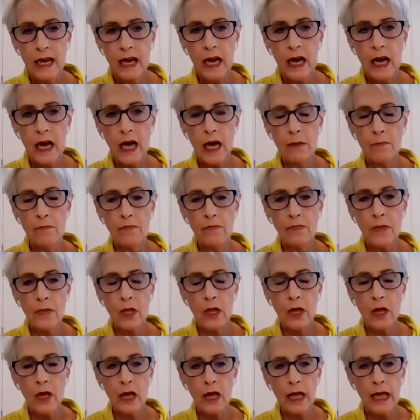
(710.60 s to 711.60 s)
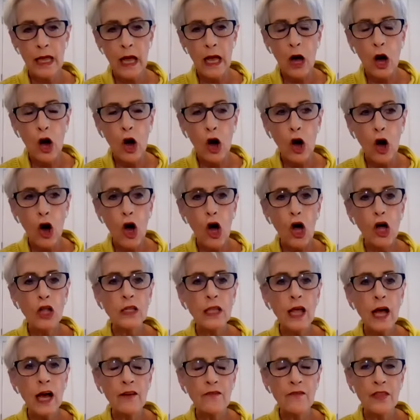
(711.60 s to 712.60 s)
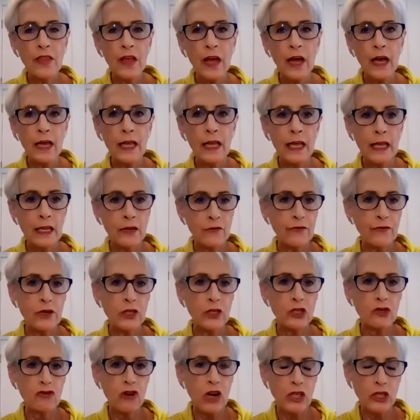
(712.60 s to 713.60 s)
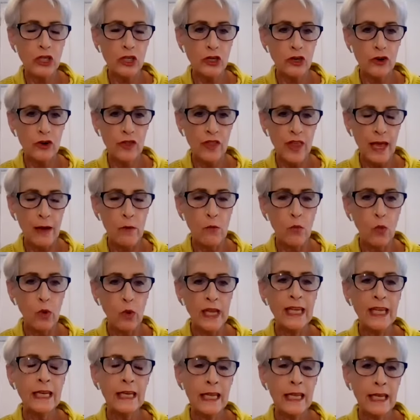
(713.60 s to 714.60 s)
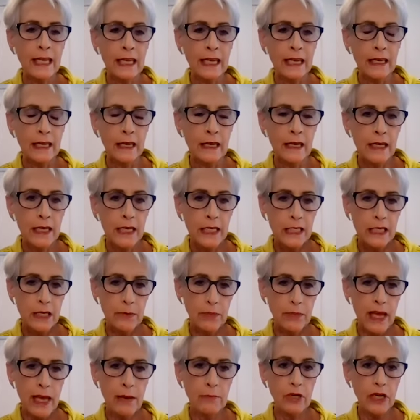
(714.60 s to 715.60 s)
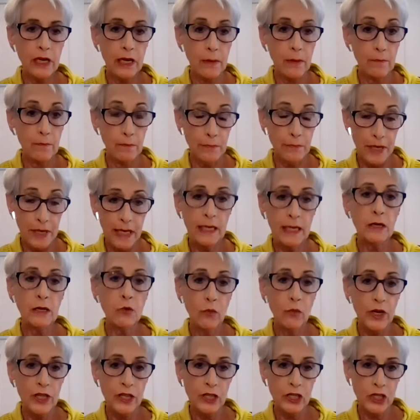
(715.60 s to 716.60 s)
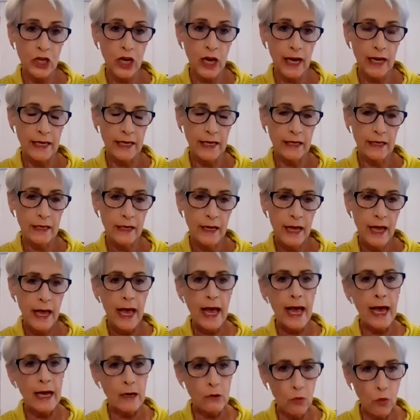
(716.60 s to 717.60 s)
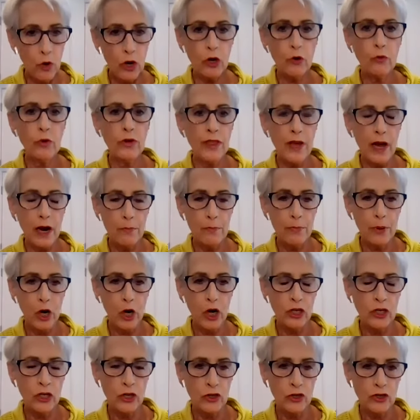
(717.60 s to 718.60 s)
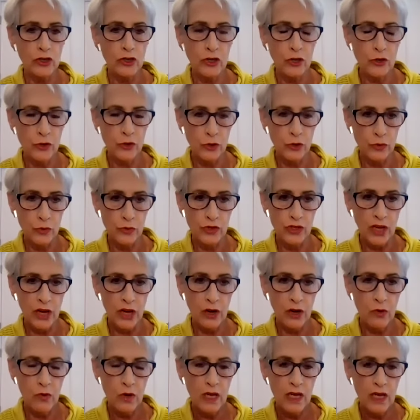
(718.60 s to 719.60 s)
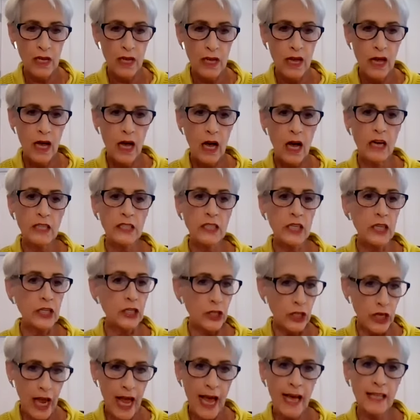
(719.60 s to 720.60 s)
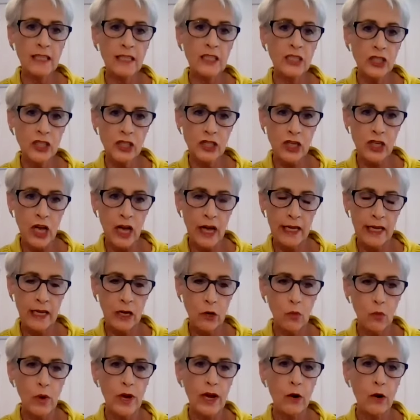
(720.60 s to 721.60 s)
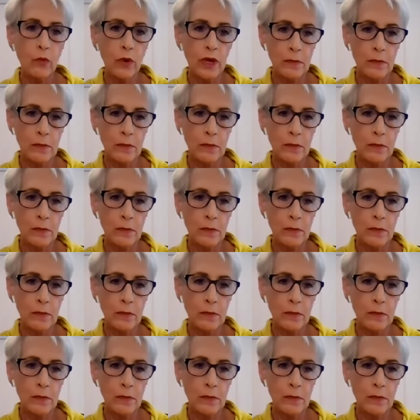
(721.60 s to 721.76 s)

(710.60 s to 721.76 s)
all of the infrastructure that we need to be able to compete with China and work with our partners to do so, to challenge China where